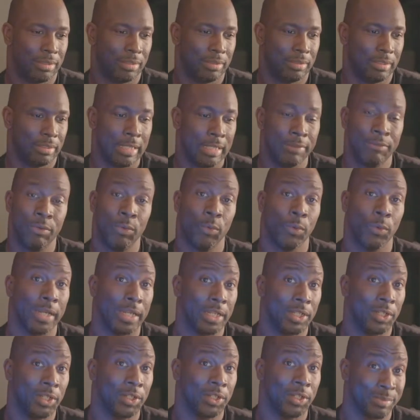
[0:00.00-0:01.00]
even when it
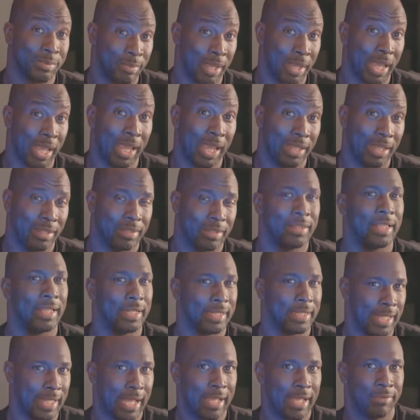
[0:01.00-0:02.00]
looks bad, they
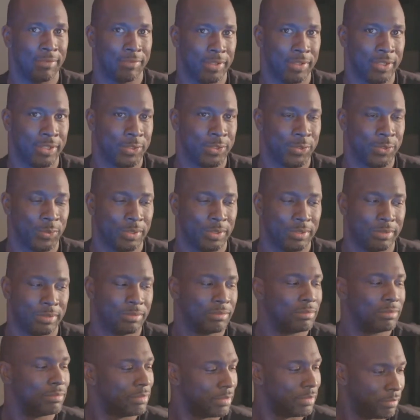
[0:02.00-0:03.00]
dive into it,
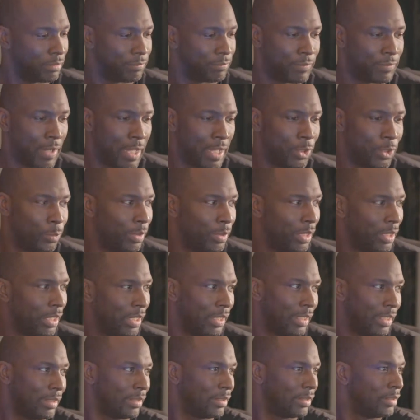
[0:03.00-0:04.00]
follow
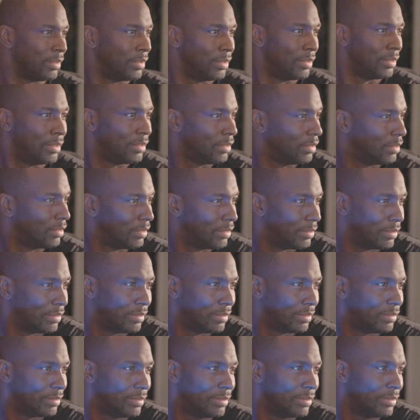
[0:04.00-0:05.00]
behind,
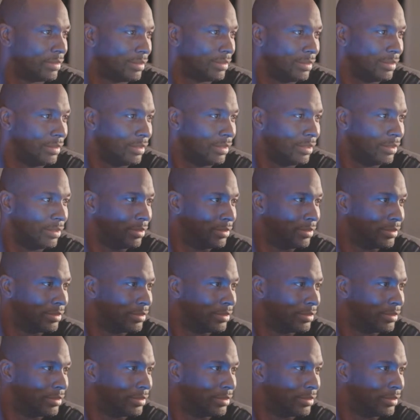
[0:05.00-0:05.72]
you know.